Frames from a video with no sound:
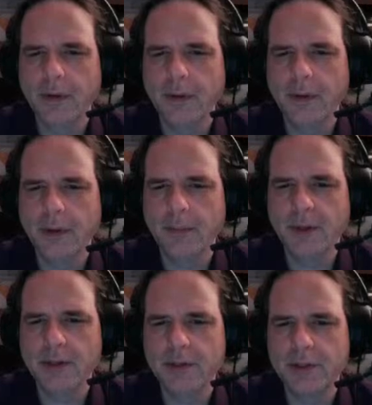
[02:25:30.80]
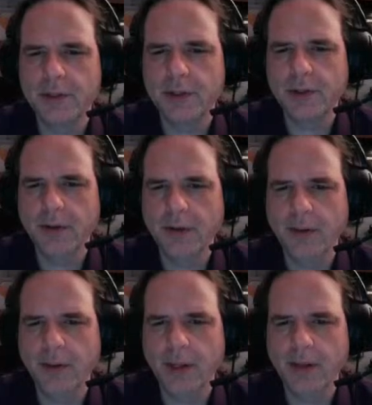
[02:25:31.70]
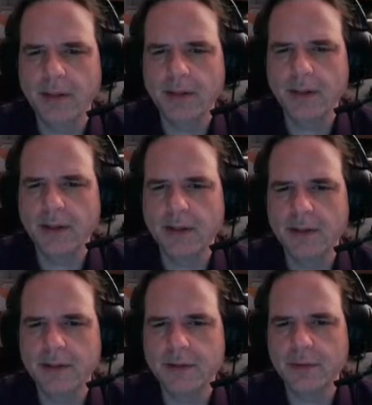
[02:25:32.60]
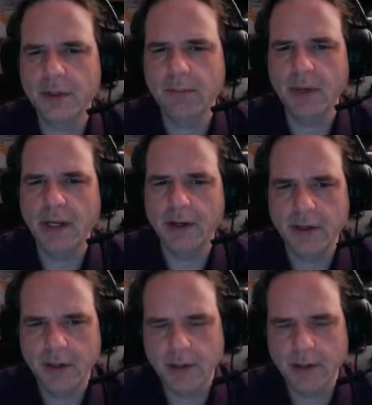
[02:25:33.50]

image that it doesn't really matter.